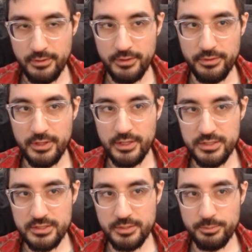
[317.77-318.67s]
The thing
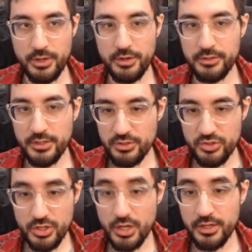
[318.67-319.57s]
is, Spark doesn't
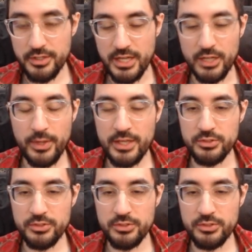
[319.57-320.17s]
shotgun anyway,